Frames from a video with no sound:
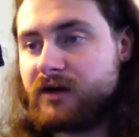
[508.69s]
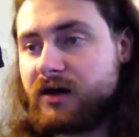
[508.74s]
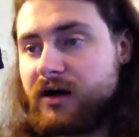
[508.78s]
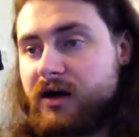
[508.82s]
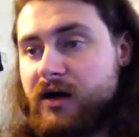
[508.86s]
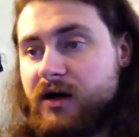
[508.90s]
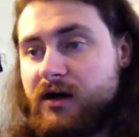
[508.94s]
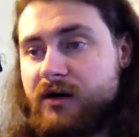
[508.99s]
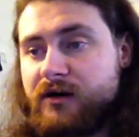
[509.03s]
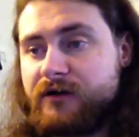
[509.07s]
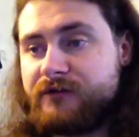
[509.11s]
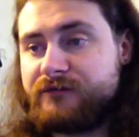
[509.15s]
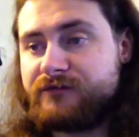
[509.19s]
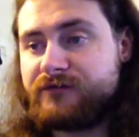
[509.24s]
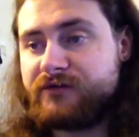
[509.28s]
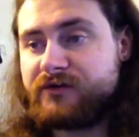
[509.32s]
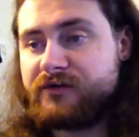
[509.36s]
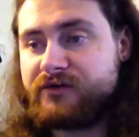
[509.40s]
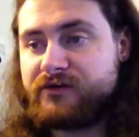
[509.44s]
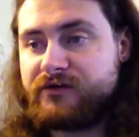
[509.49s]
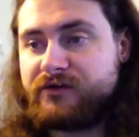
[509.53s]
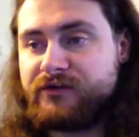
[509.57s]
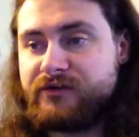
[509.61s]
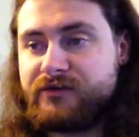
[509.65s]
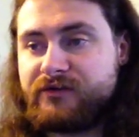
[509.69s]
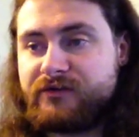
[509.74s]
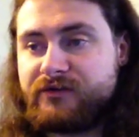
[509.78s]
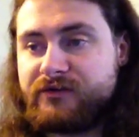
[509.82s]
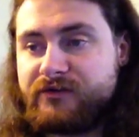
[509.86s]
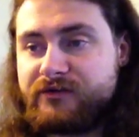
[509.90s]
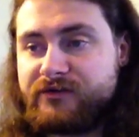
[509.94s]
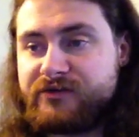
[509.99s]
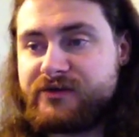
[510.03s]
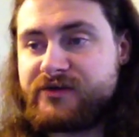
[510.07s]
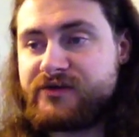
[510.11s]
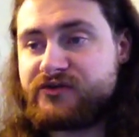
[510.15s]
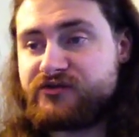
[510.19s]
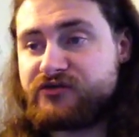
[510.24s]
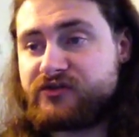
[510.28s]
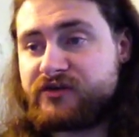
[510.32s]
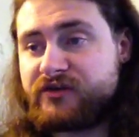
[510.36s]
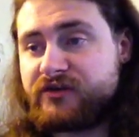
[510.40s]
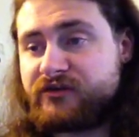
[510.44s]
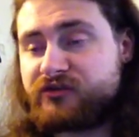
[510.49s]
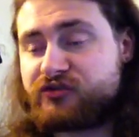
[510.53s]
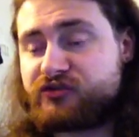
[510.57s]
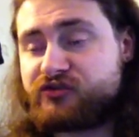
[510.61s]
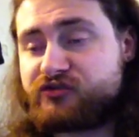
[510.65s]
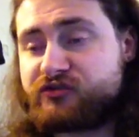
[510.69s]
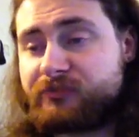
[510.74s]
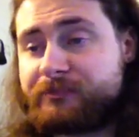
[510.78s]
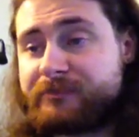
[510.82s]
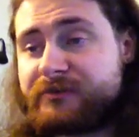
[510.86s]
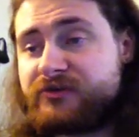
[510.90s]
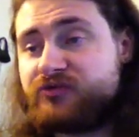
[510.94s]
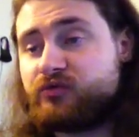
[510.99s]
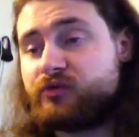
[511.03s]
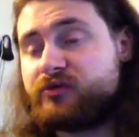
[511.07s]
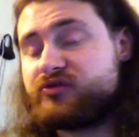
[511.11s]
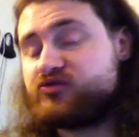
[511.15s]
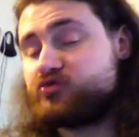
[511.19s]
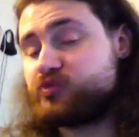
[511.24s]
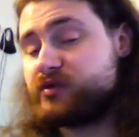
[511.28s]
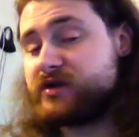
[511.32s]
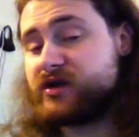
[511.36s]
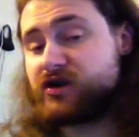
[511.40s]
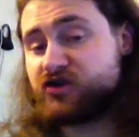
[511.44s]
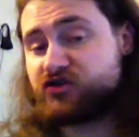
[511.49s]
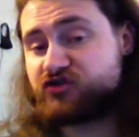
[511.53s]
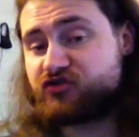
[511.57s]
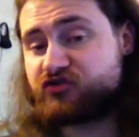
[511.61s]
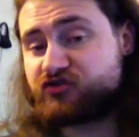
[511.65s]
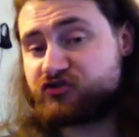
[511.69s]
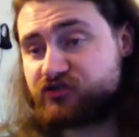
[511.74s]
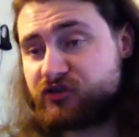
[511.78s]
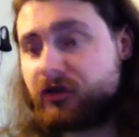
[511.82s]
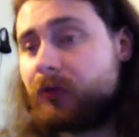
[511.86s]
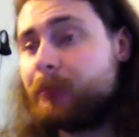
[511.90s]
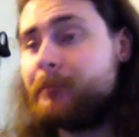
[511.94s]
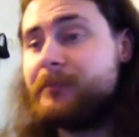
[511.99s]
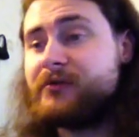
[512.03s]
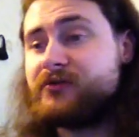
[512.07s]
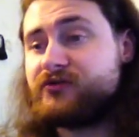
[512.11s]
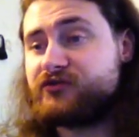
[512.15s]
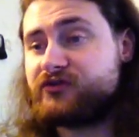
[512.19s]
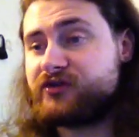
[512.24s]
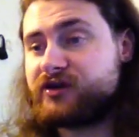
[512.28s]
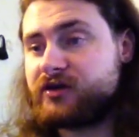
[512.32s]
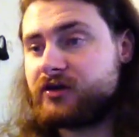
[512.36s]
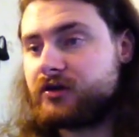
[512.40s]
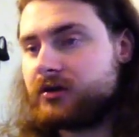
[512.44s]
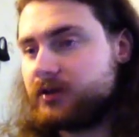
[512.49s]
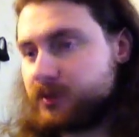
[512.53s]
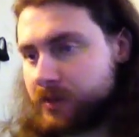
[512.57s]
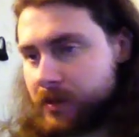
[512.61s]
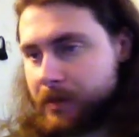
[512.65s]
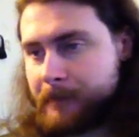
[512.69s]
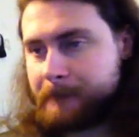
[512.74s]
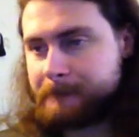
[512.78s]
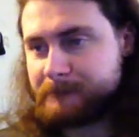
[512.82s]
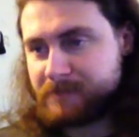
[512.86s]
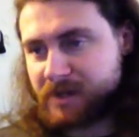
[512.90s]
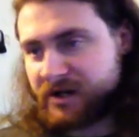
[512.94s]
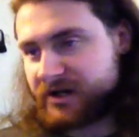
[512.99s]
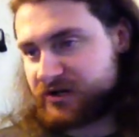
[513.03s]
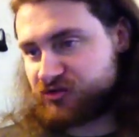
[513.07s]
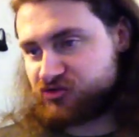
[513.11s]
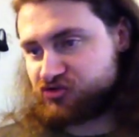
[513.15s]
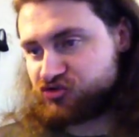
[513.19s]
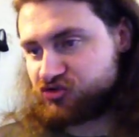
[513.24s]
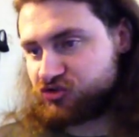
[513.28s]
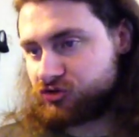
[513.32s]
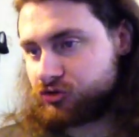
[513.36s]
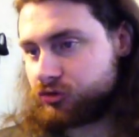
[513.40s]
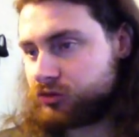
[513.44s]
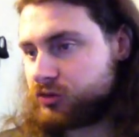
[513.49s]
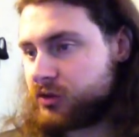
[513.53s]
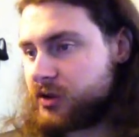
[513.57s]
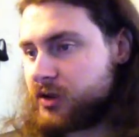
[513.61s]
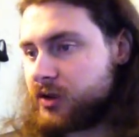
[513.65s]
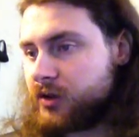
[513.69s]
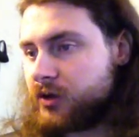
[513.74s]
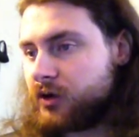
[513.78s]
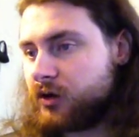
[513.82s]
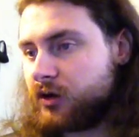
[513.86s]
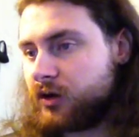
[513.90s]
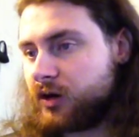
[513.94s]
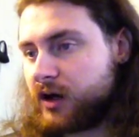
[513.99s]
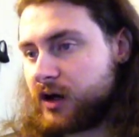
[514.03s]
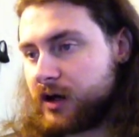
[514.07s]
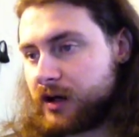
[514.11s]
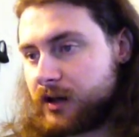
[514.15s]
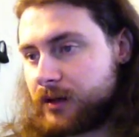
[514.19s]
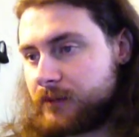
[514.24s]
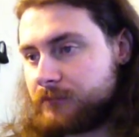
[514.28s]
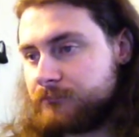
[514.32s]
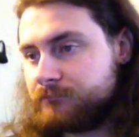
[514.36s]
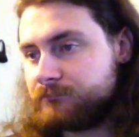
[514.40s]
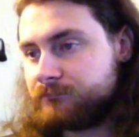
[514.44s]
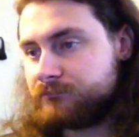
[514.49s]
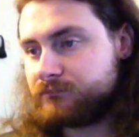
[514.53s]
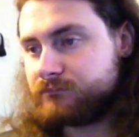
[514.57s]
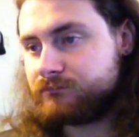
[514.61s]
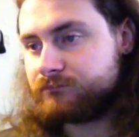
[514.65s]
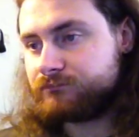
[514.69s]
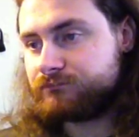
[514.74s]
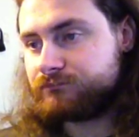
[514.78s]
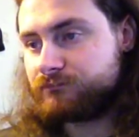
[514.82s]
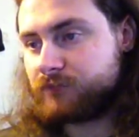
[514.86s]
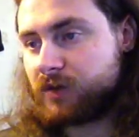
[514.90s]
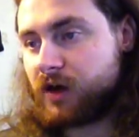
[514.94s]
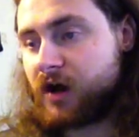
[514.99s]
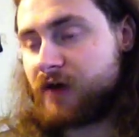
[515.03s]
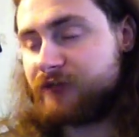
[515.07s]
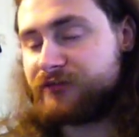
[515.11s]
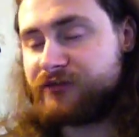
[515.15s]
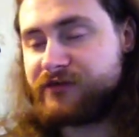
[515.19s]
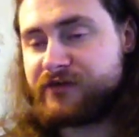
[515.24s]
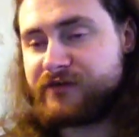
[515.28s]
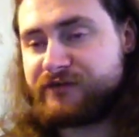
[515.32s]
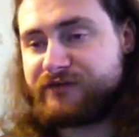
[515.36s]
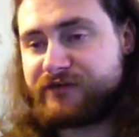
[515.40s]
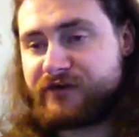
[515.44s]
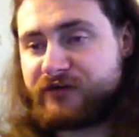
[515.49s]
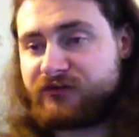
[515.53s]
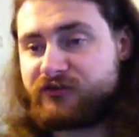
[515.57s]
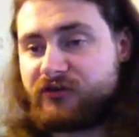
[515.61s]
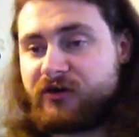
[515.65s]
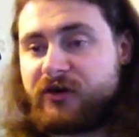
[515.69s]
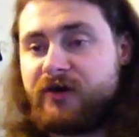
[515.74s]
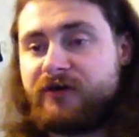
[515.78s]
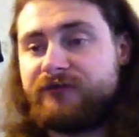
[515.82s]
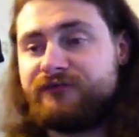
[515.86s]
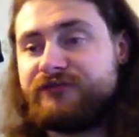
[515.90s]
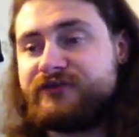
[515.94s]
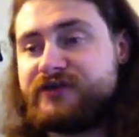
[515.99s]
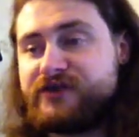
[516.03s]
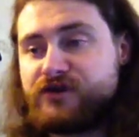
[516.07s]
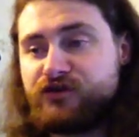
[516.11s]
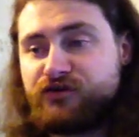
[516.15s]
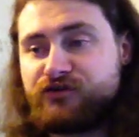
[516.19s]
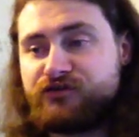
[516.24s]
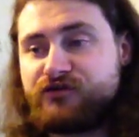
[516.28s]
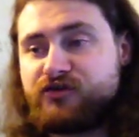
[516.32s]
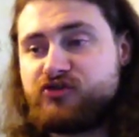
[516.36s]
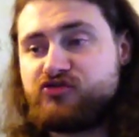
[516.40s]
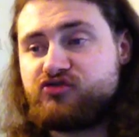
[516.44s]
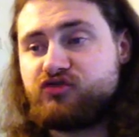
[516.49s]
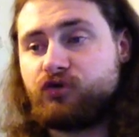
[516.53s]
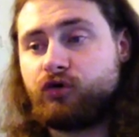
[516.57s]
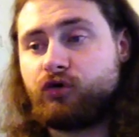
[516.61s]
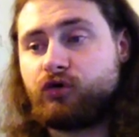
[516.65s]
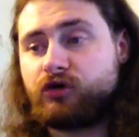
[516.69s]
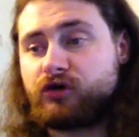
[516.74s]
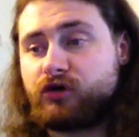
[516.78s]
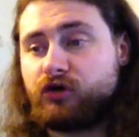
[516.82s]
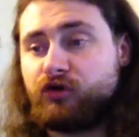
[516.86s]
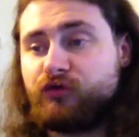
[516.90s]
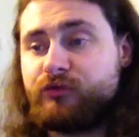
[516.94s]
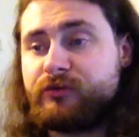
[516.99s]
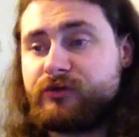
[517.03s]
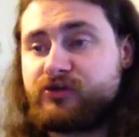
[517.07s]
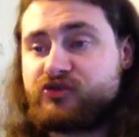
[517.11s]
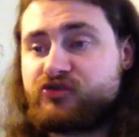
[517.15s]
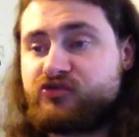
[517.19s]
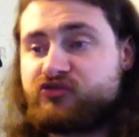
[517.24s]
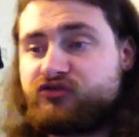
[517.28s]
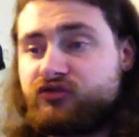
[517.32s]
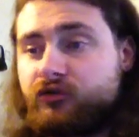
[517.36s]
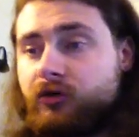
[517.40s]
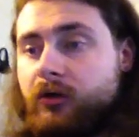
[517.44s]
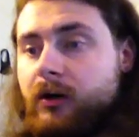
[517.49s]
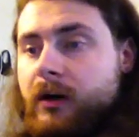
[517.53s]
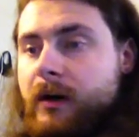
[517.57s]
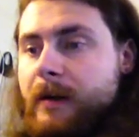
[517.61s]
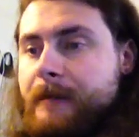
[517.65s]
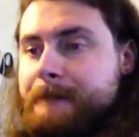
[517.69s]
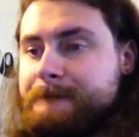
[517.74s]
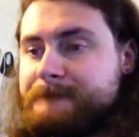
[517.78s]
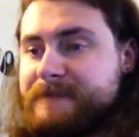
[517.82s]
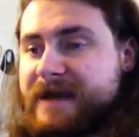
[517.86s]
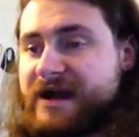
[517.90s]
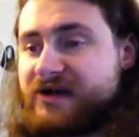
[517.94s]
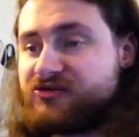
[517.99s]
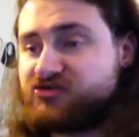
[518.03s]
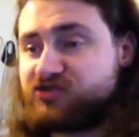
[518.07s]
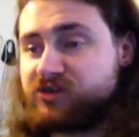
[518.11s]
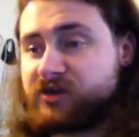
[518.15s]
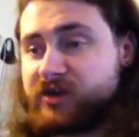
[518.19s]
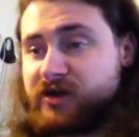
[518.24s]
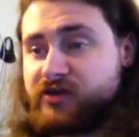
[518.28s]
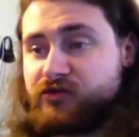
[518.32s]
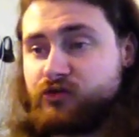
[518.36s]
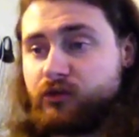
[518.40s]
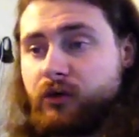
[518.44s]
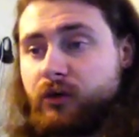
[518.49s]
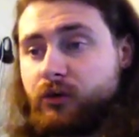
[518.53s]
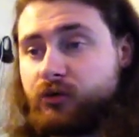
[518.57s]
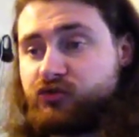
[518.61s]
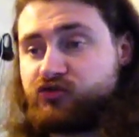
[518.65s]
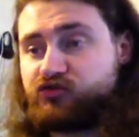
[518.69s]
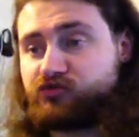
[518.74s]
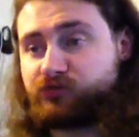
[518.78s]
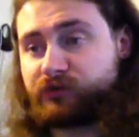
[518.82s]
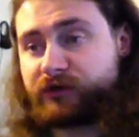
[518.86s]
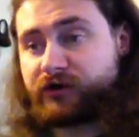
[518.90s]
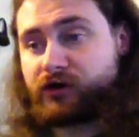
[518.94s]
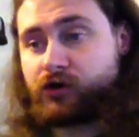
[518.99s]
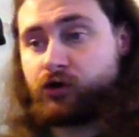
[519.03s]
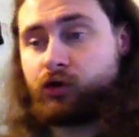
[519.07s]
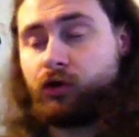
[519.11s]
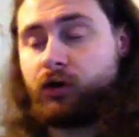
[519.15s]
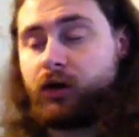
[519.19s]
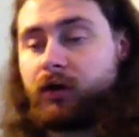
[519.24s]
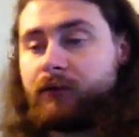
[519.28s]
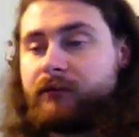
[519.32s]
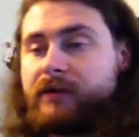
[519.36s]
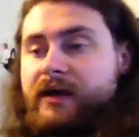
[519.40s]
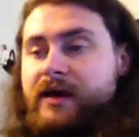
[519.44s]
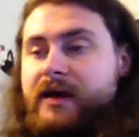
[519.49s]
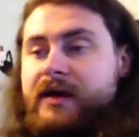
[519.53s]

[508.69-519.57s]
of the Zenith Crystal Beast, which we are still missing, mind you, um, off of the effects of Neos Fusion or Ultimate Crystal Magic as well, which is really cool.